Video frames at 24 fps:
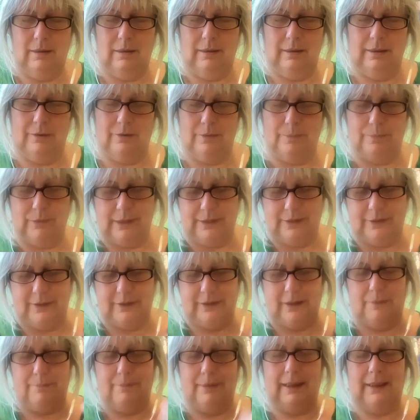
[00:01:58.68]
Allow the breath to
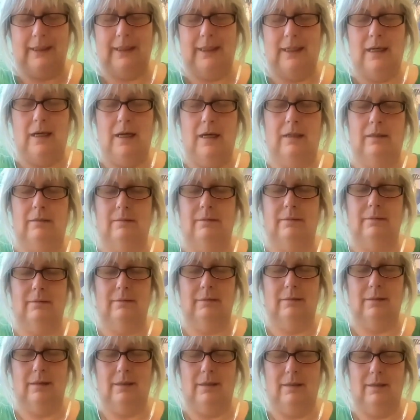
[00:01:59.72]
come back in.
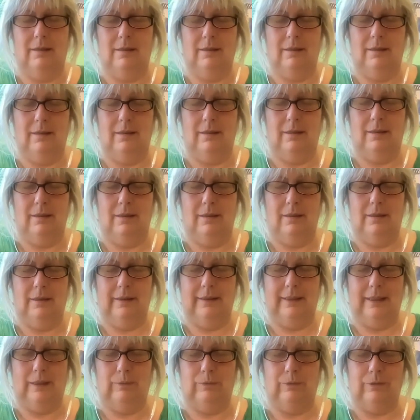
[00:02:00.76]

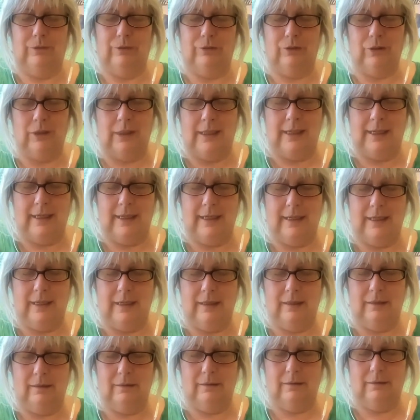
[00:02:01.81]
Count 3.